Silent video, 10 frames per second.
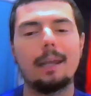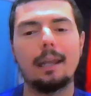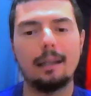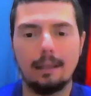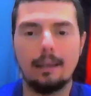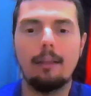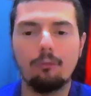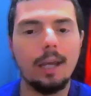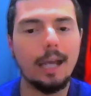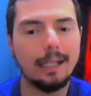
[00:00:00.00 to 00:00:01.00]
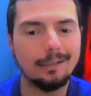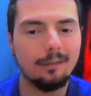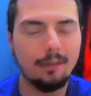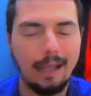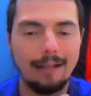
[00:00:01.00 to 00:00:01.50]
And in this fight, I think
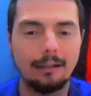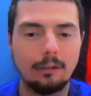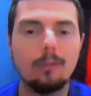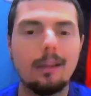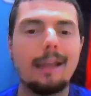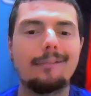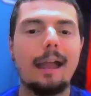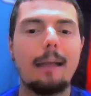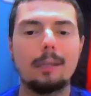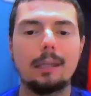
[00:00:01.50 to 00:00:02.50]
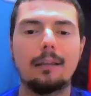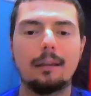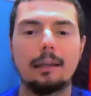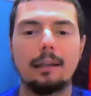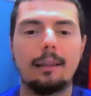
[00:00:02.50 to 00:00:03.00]
she's gonna have to use that jab to get to
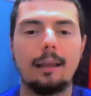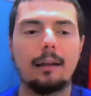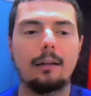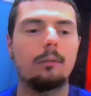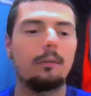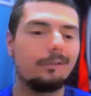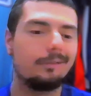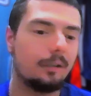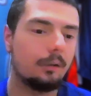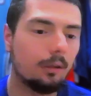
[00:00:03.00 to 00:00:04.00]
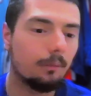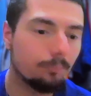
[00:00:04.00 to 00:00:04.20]
the inside of Claressa Shields.